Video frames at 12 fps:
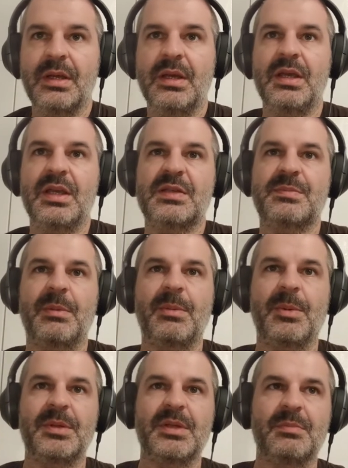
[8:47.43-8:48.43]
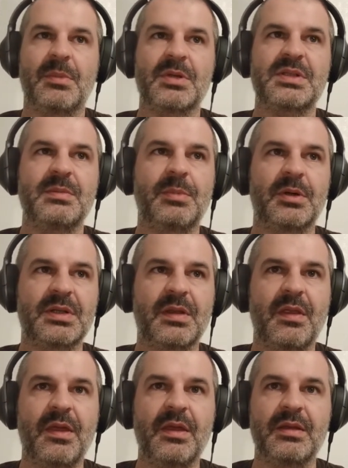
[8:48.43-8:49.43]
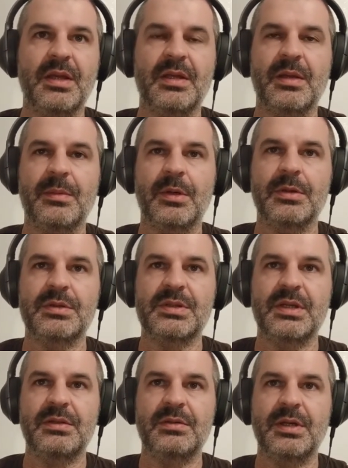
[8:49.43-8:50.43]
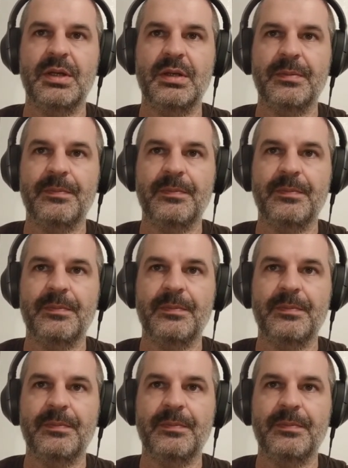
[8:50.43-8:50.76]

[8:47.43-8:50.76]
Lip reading: is probably the most important thing that I'm going to say today.